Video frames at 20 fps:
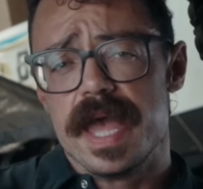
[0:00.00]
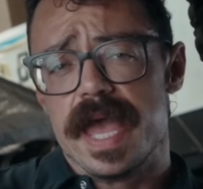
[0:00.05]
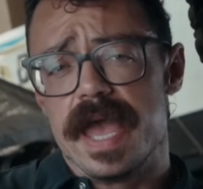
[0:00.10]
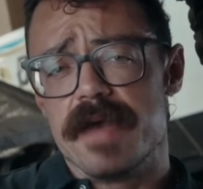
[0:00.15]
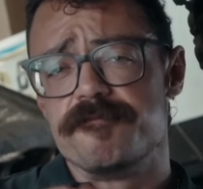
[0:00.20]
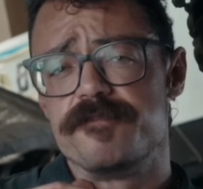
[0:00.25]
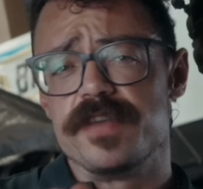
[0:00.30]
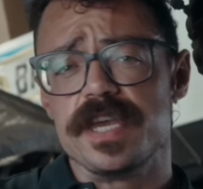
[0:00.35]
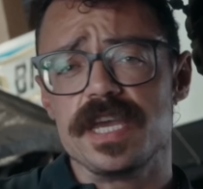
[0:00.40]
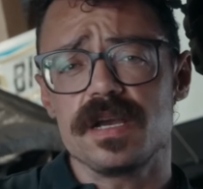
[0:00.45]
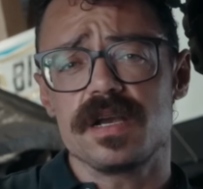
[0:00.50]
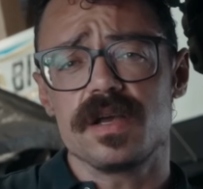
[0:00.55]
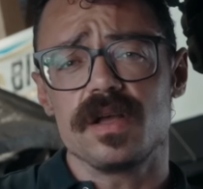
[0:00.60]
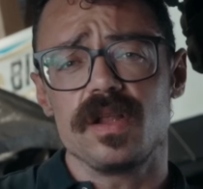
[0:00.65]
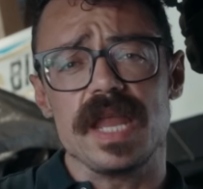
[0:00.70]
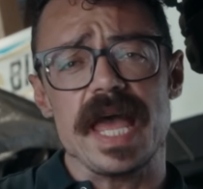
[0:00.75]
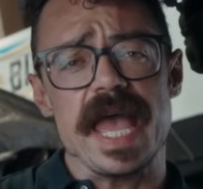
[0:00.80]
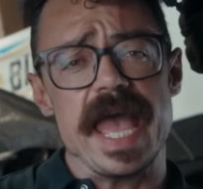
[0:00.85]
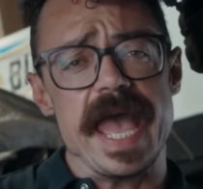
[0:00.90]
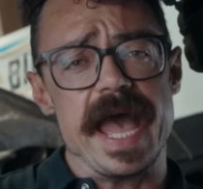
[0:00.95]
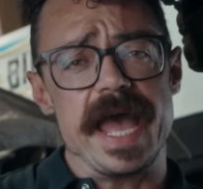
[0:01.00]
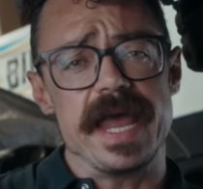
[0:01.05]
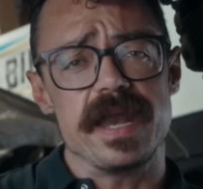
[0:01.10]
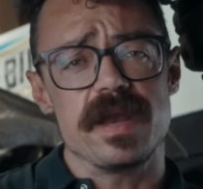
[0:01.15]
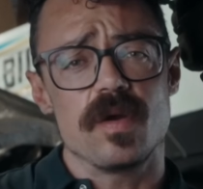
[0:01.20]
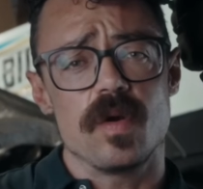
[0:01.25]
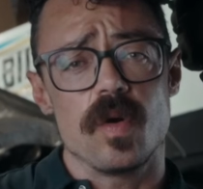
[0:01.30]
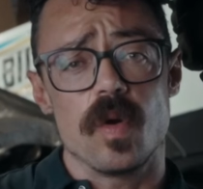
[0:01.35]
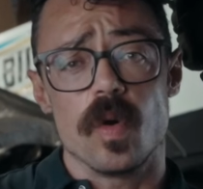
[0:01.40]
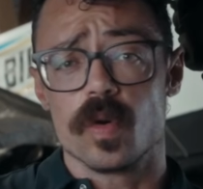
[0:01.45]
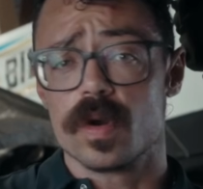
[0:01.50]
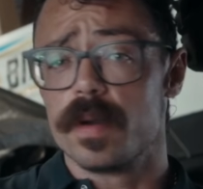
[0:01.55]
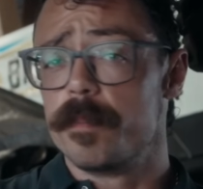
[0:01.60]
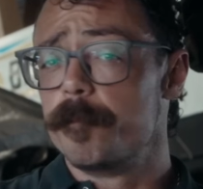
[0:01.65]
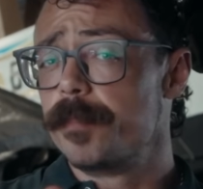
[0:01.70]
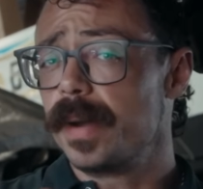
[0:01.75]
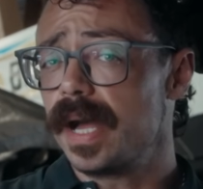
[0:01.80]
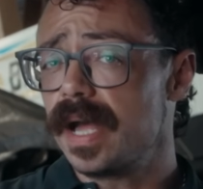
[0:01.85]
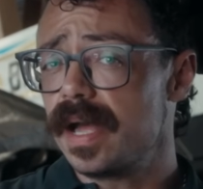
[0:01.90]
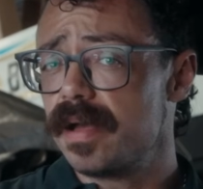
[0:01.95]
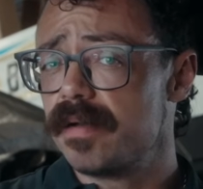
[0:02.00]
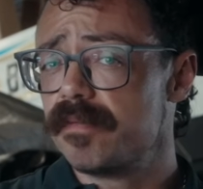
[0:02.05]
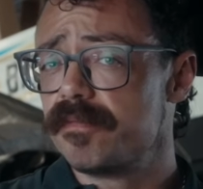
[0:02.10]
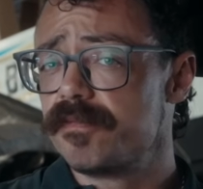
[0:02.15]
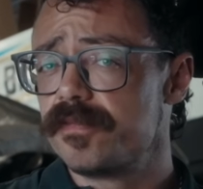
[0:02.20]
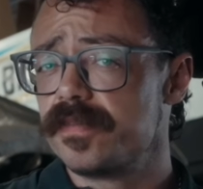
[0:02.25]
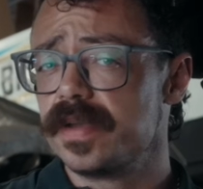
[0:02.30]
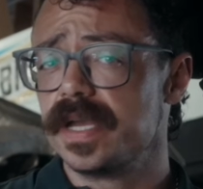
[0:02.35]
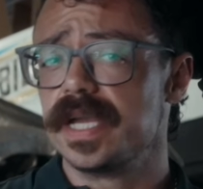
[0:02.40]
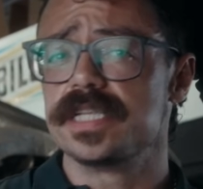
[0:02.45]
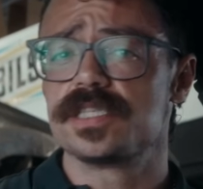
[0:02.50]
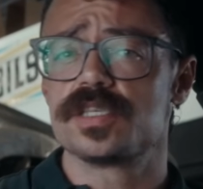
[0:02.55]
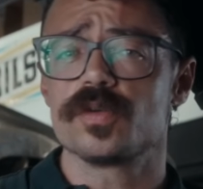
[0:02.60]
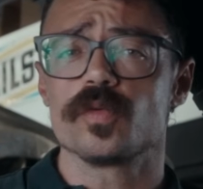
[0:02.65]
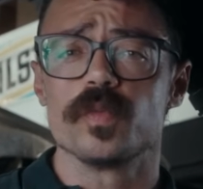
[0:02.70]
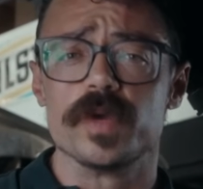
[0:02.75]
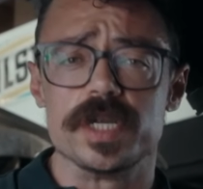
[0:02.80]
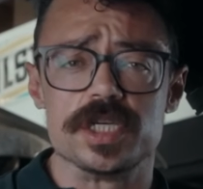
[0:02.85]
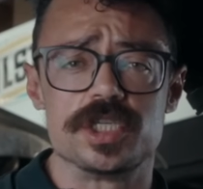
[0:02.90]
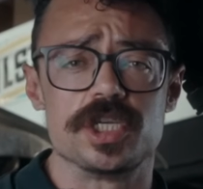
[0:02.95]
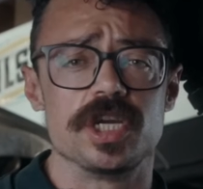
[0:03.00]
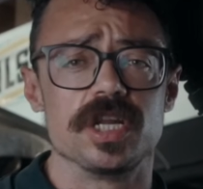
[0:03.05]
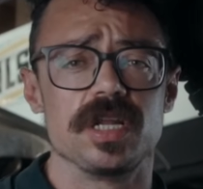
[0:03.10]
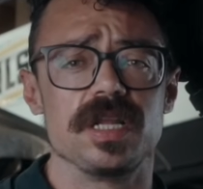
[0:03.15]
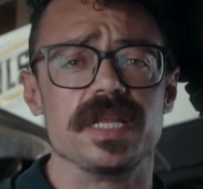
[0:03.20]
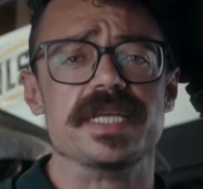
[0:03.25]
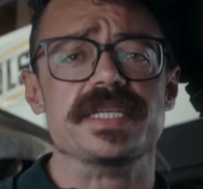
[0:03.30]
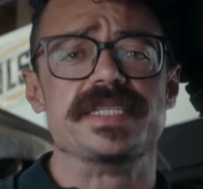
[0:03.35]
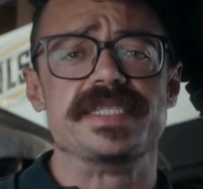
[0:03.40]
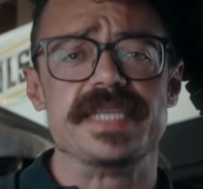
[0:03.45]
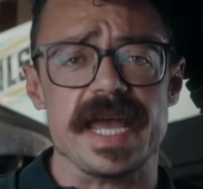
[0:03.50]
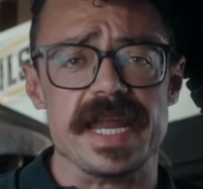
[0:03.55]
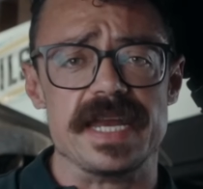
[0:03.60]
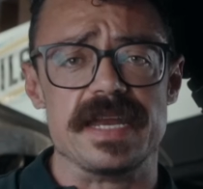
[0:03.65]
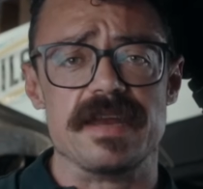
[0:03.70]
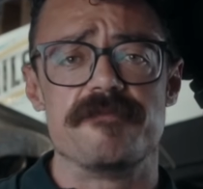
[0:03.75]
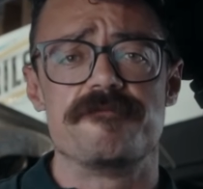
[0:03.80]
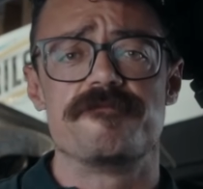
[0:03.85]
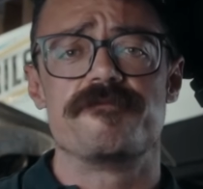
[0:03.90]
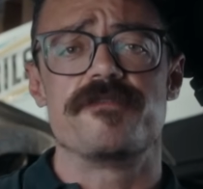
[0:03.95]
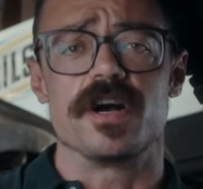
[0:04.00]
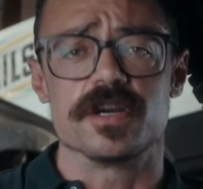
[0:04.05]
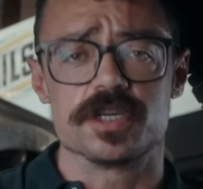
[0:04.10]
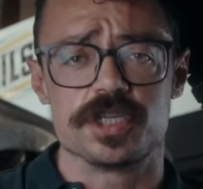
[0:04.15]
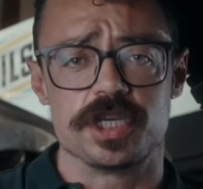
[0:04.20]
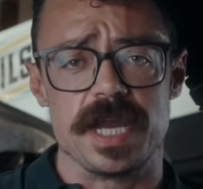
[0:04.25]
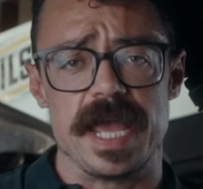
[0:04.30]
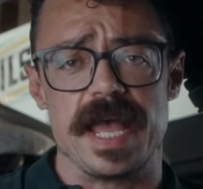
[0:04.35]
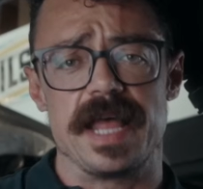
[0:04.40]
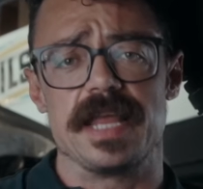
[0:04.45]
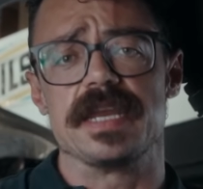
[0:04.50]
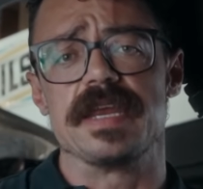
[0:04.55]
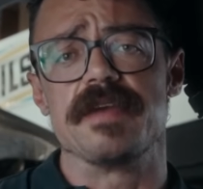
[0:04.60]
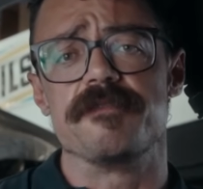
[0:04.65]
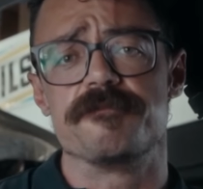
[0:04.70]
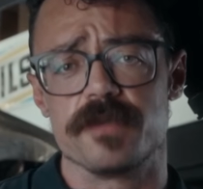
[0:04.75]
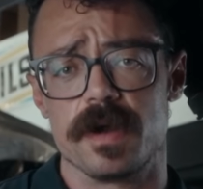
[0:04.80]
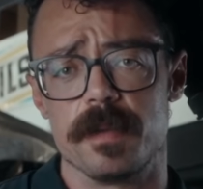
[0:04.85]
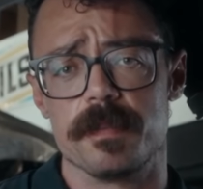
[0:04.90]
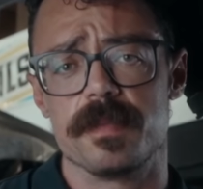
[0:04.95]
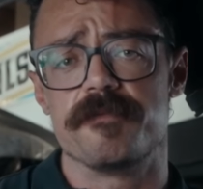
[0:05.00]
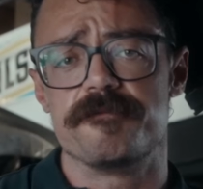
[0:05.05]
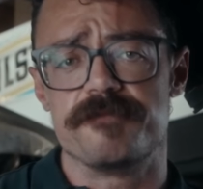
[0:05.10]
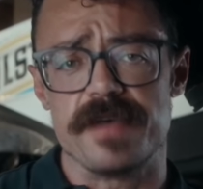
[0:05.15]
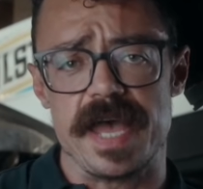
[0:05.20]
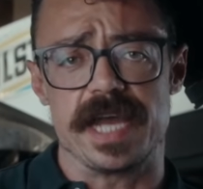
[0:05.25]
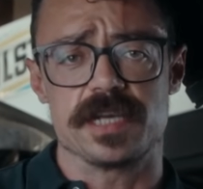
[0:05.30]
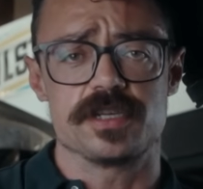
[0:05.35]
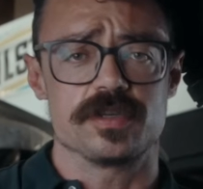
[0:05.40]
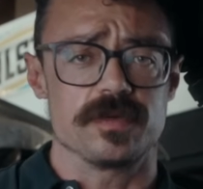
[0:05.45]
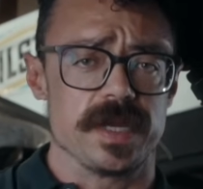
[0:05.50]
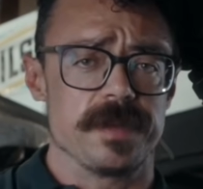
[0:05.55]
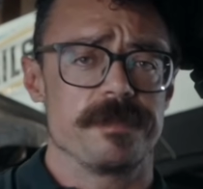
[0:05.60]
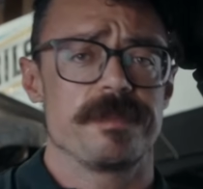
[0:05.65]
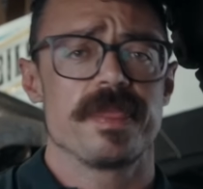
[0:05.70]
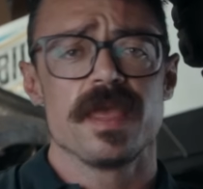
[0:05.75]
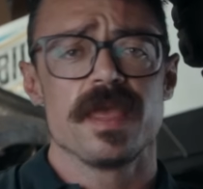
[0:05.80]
a vehicle at or above its original intended functionality from the factory.